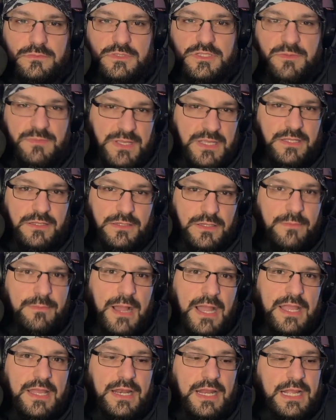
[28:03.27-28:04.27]
To me, in
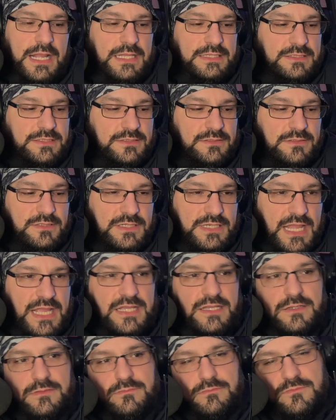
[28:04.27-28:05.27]
my head, I got the
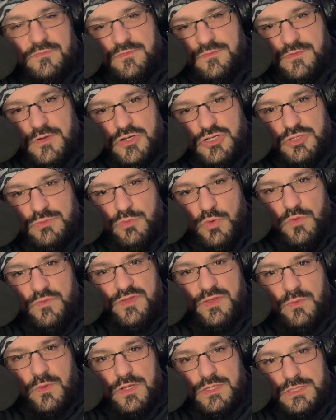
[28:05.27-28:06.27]
NECA first
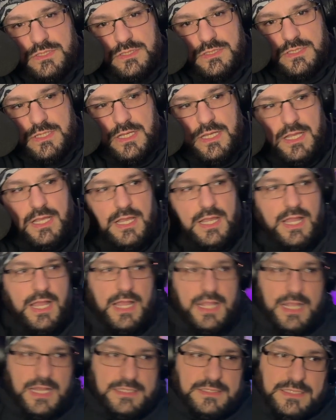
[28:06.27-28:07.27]
movie ones.
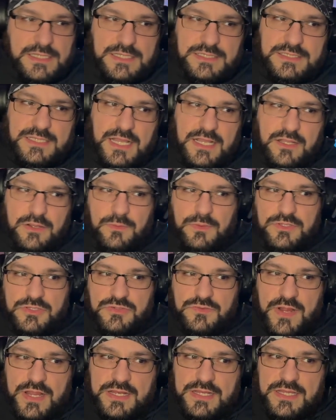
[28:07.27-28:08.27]
I got these NECA
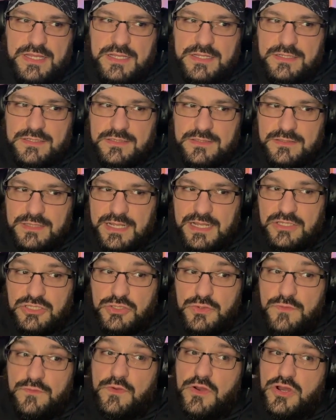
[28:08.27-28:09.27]
ones right here. I
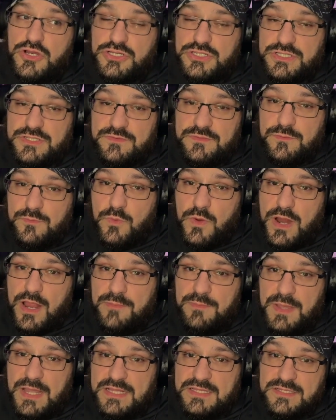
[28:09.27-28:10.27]
got two versions of them where
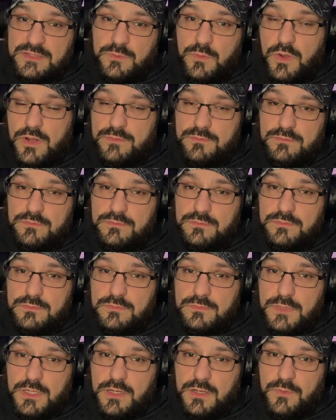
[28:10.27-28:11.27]
I painted one,
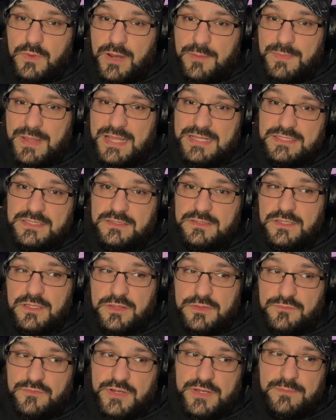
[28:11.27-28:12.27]
where I painted
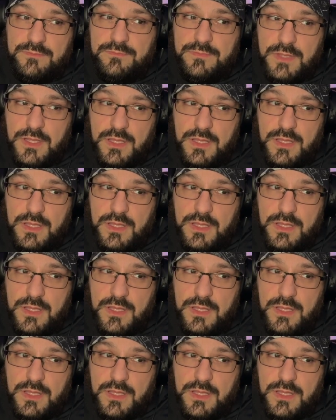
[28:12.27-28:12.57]
the three,